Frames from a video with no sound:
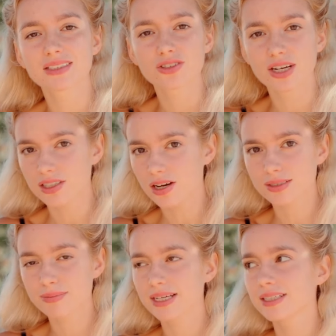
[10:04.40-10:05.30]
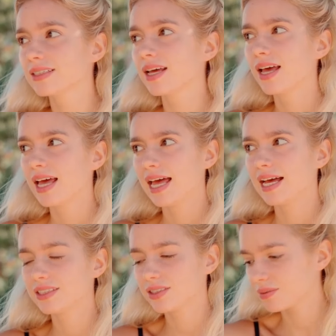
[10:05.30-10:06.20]
dry dark space,
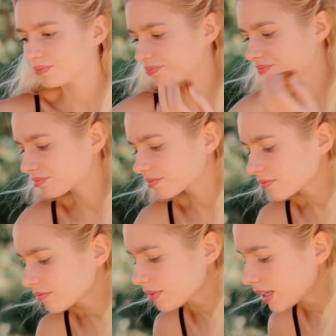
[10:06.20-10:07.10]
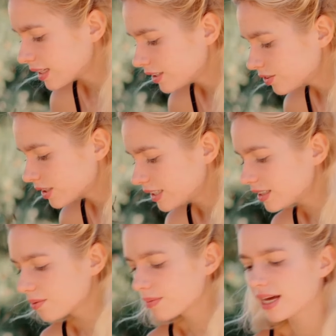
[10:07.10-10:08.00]
and then you can
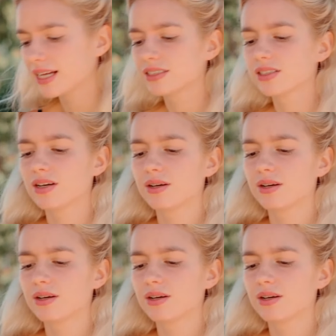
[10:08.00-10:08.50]
eat them. And